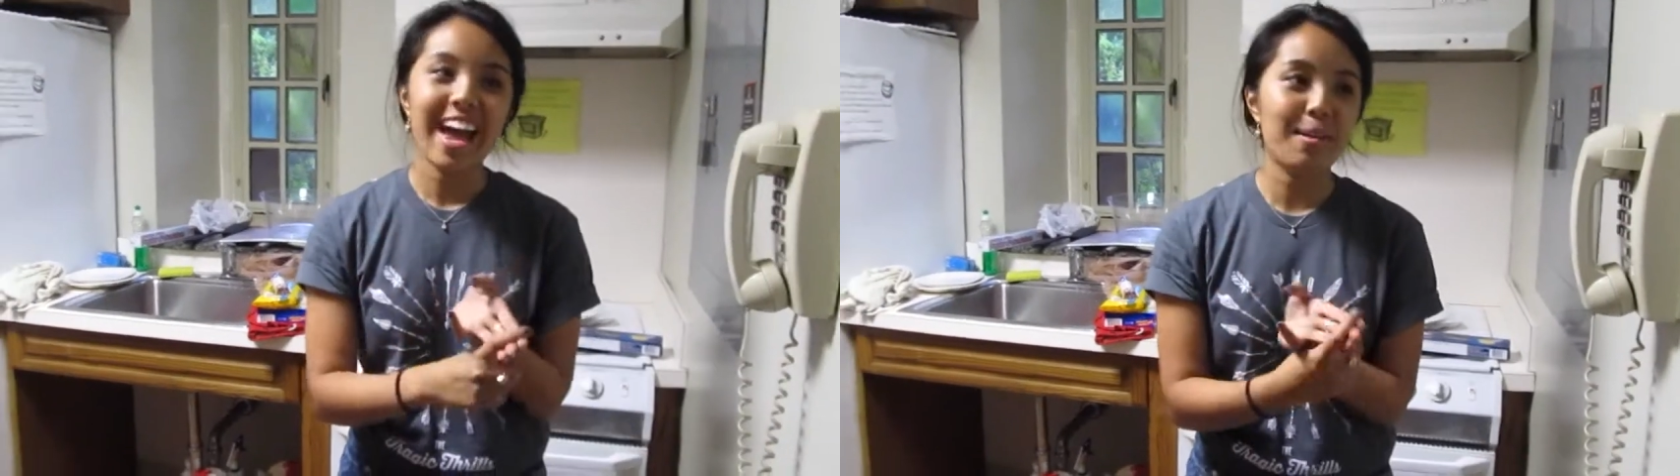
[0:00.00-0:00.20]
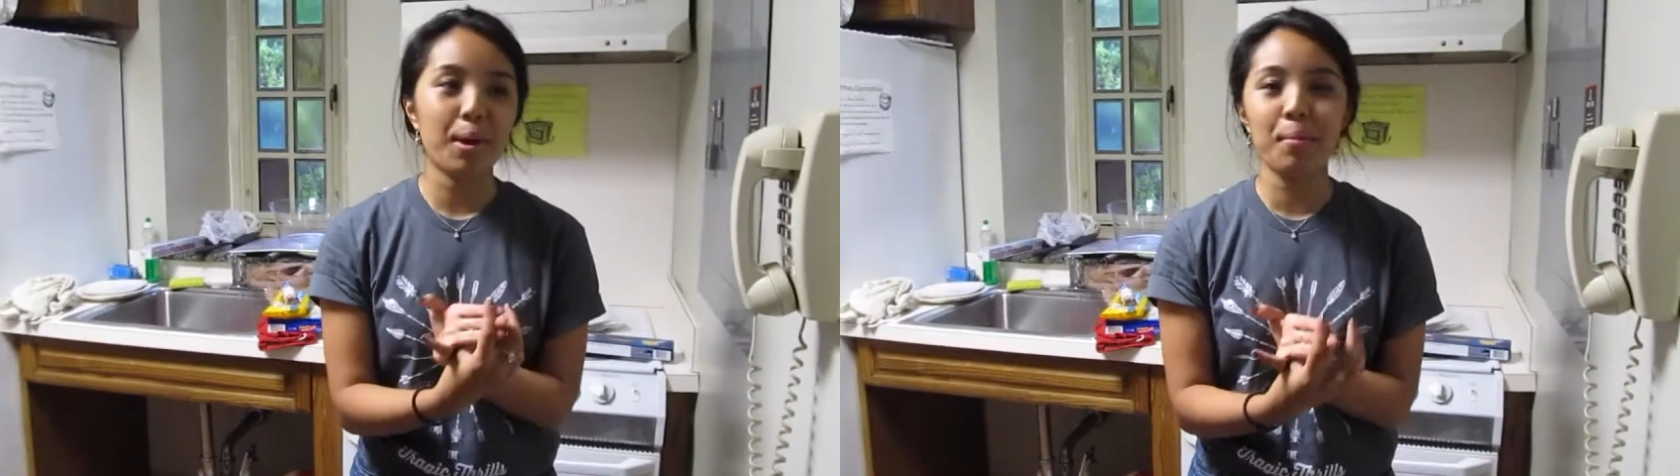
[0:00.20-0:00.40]

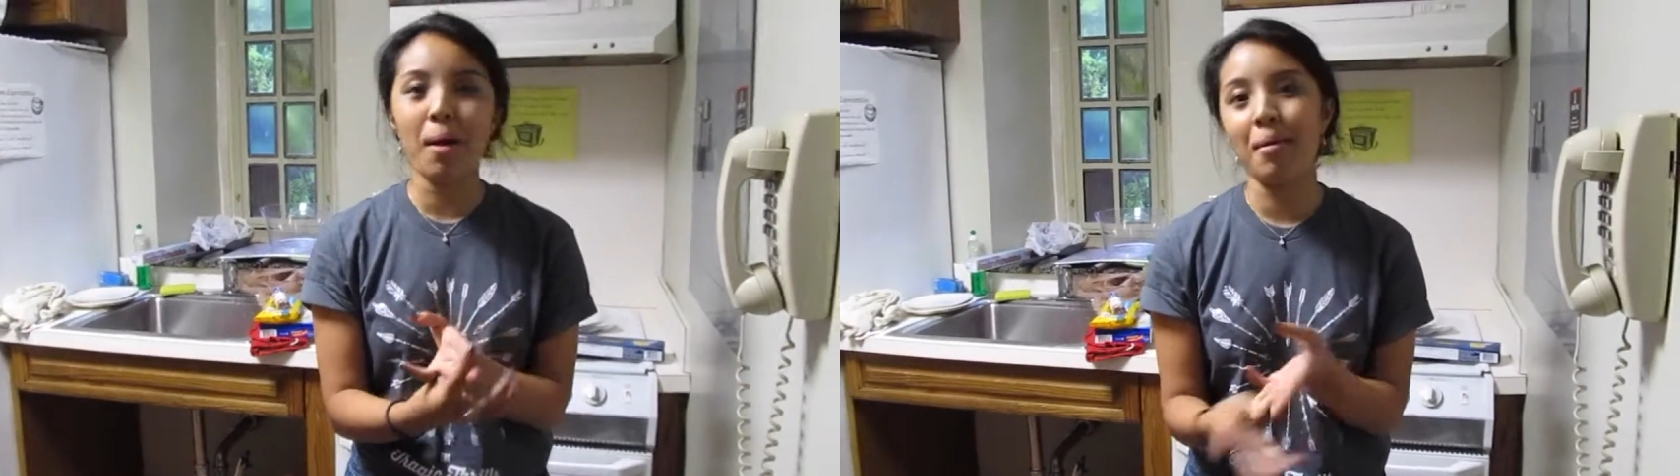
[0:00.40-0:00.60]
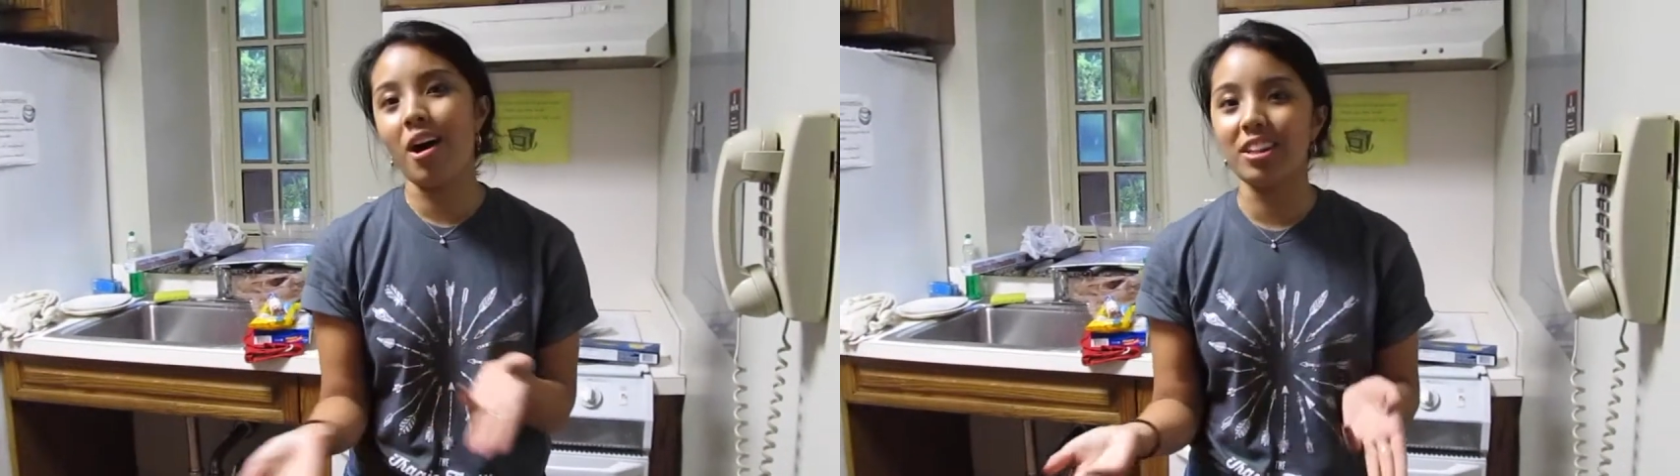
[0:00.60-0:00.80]
and my
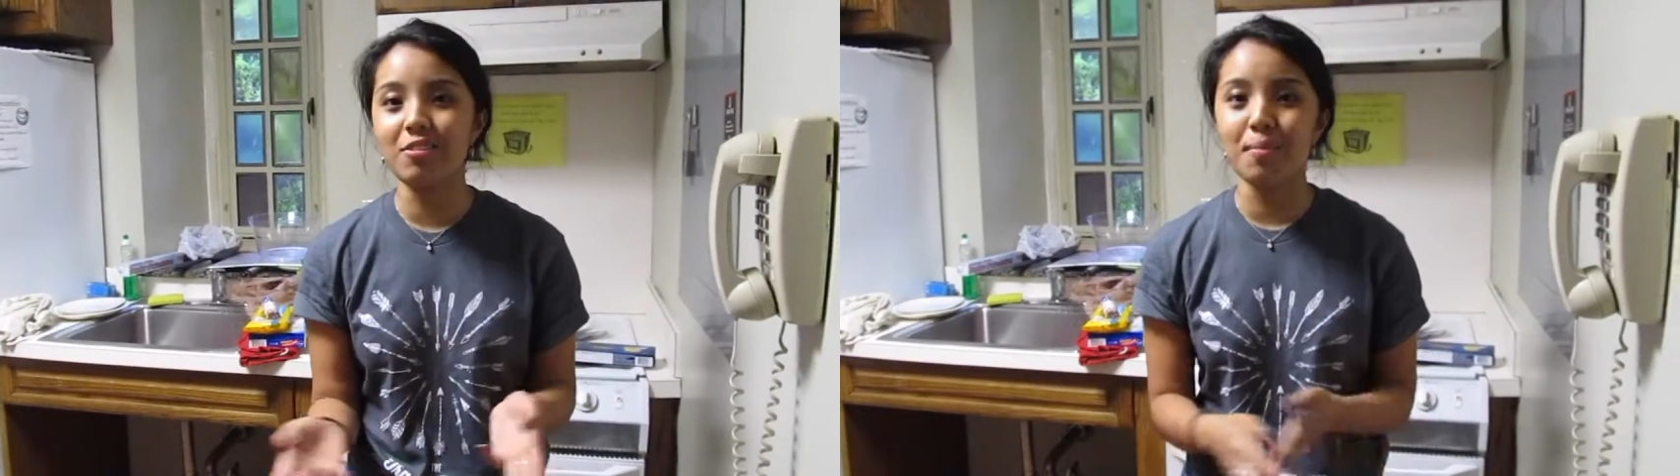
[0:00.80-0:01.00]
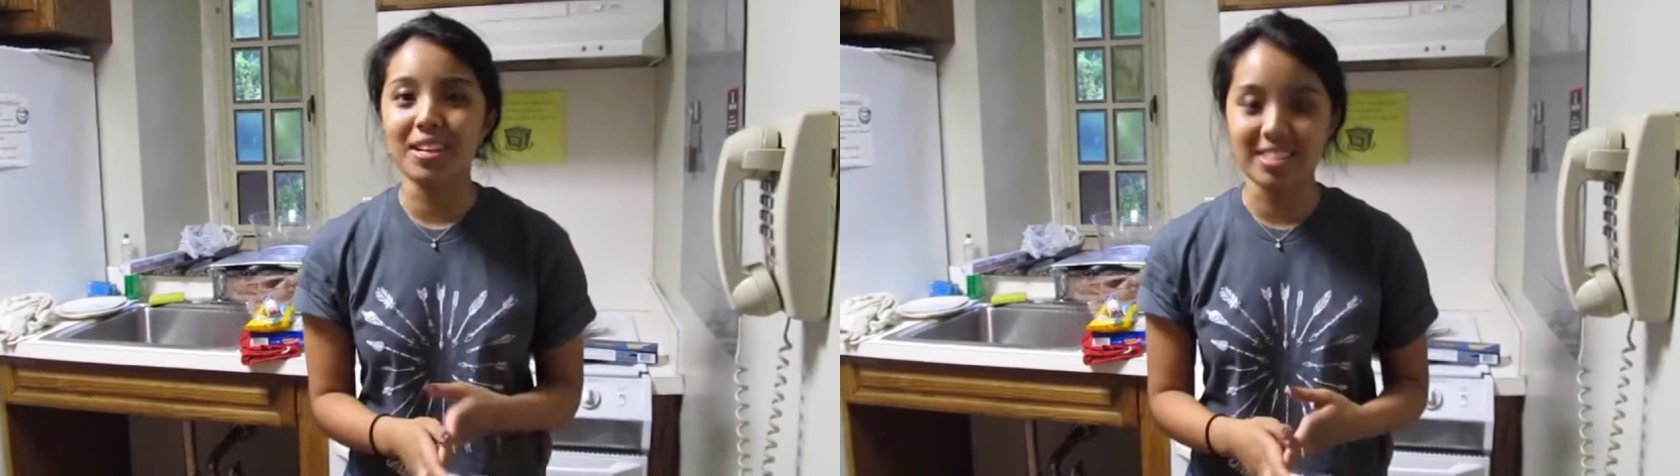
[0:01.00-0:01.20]
mom
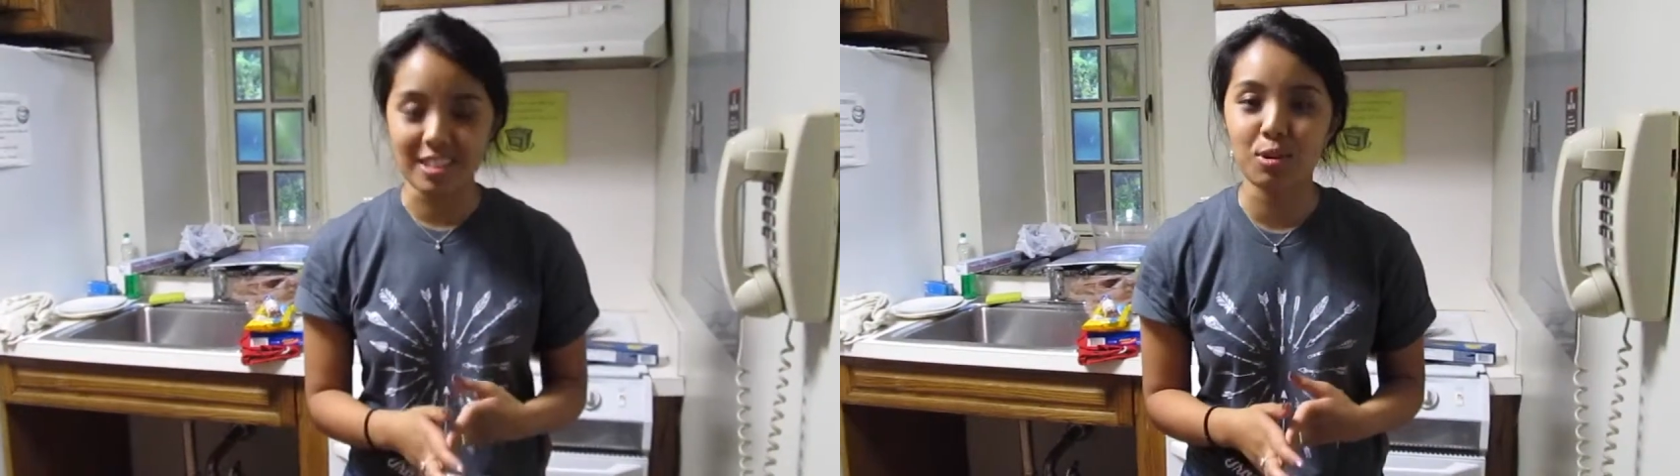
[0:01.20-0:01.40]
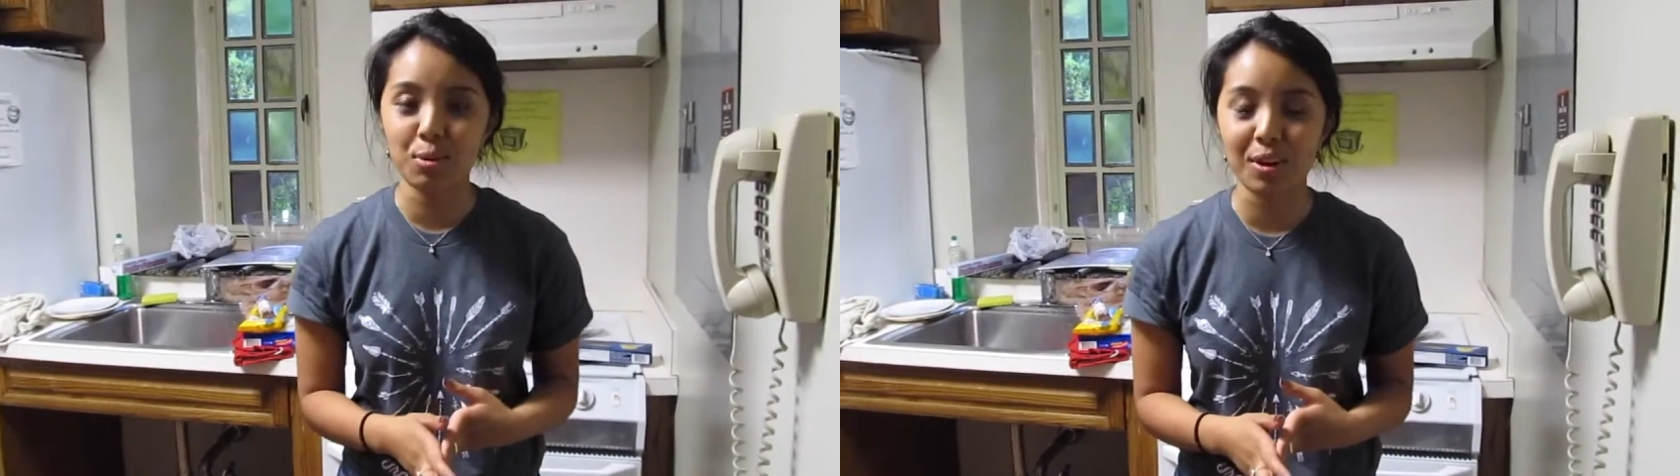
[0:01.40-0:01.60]
Olive makes
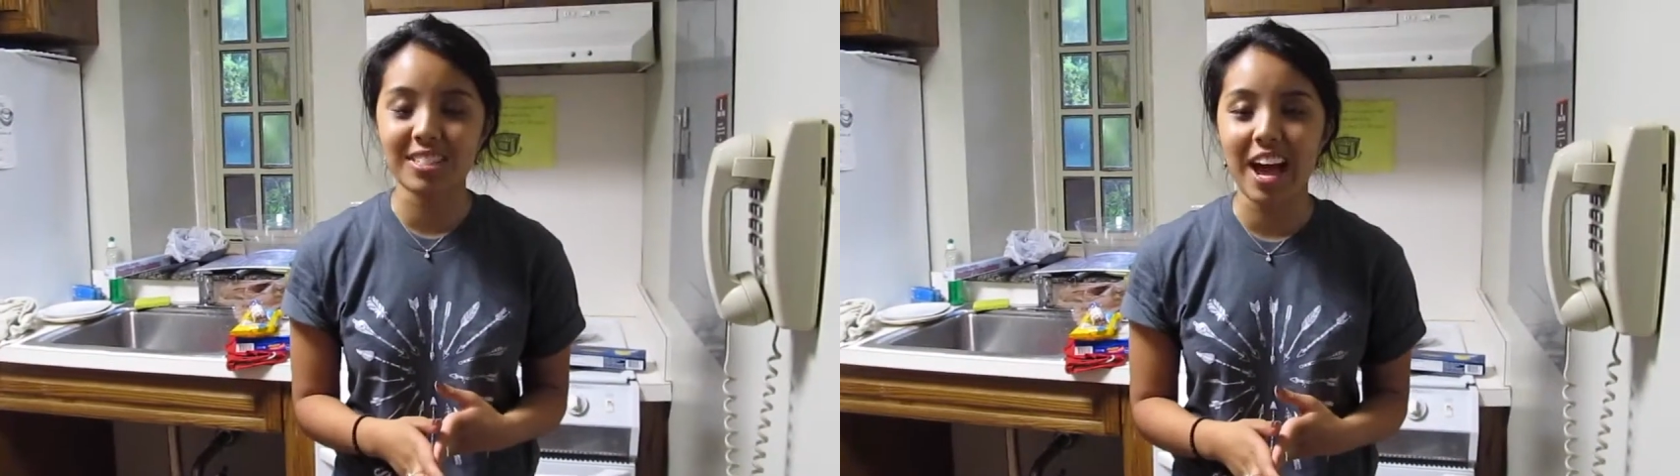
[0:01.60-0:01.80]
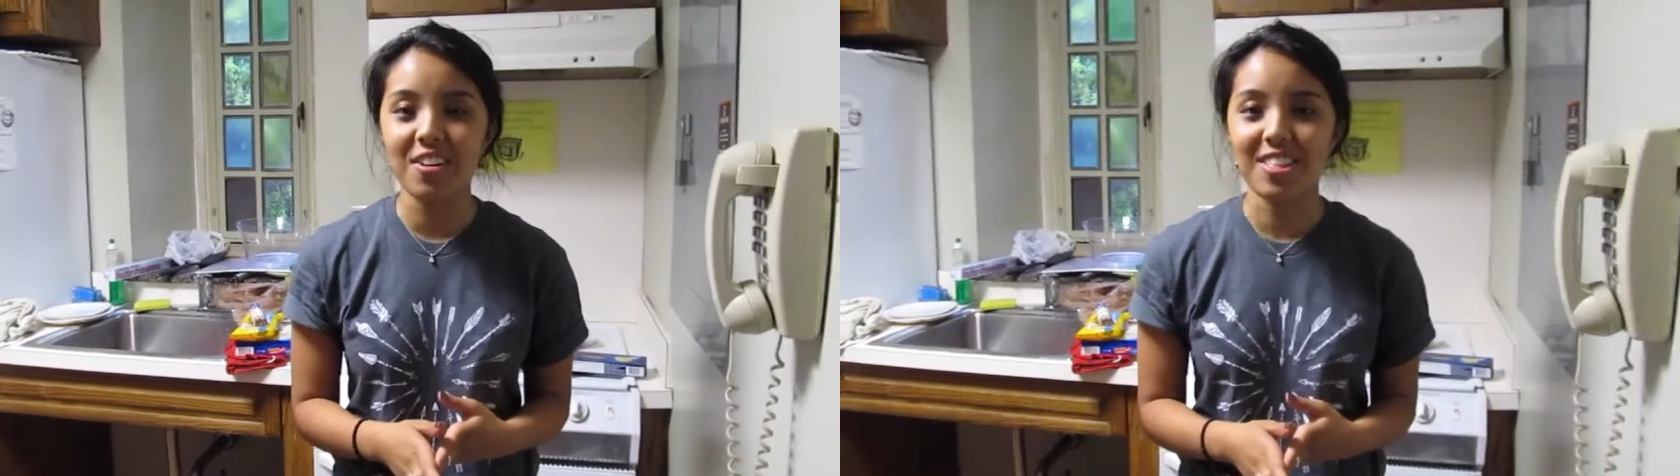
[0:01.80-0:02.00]
it, so it
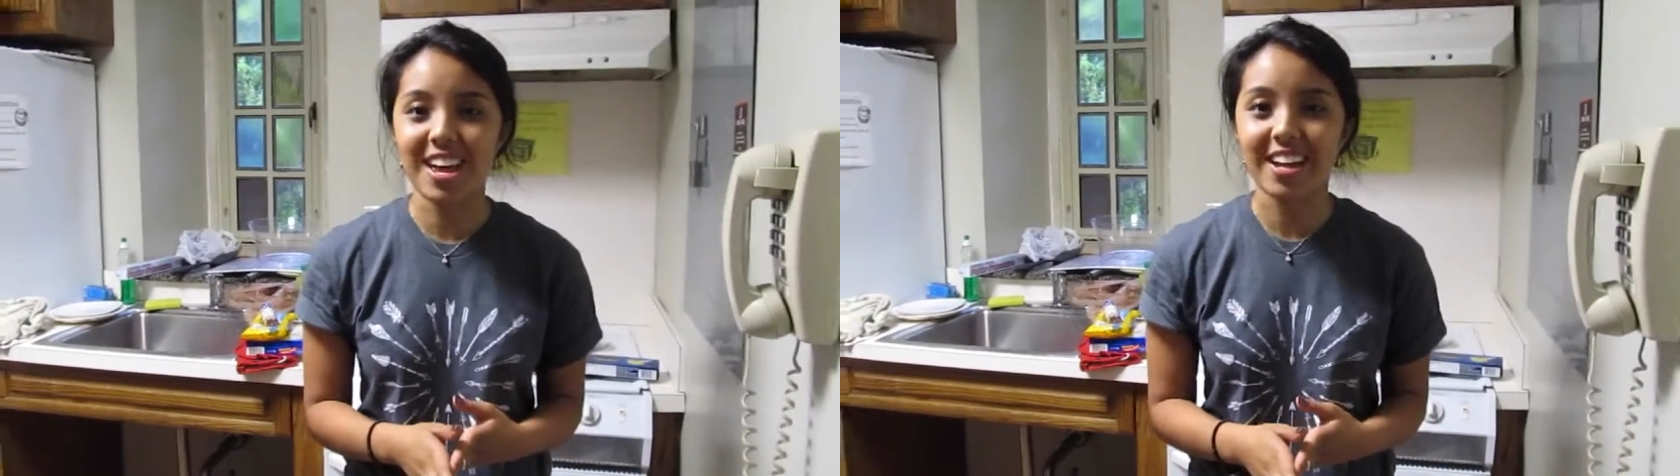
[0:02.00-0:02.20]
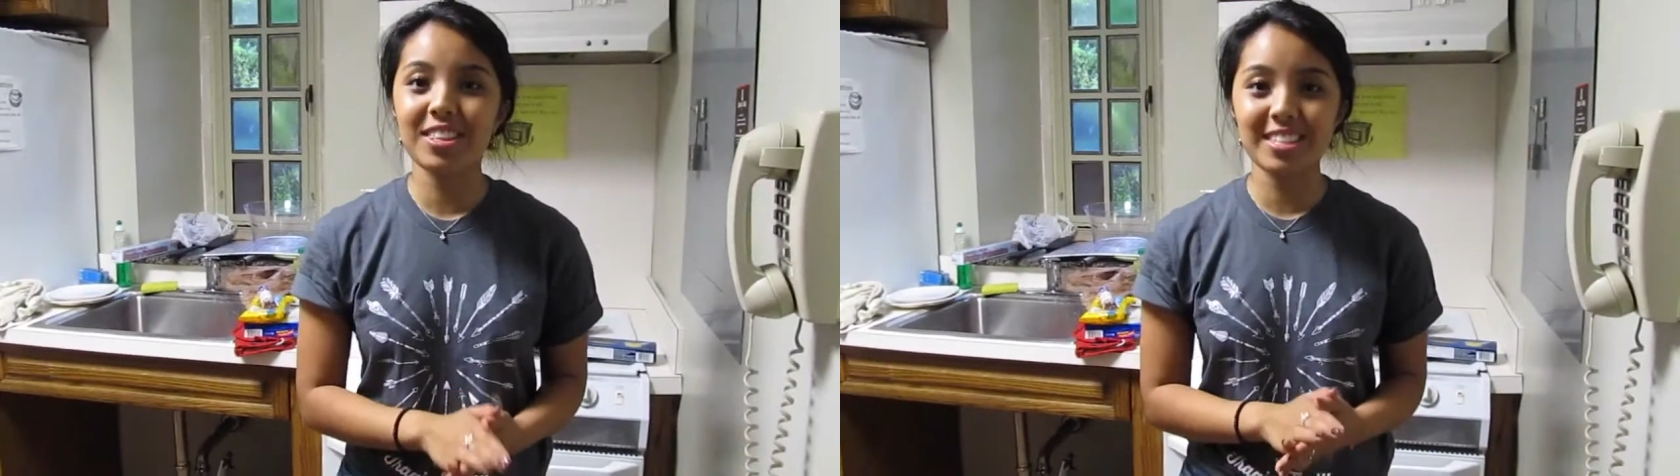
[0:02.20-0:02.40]
works out in the end.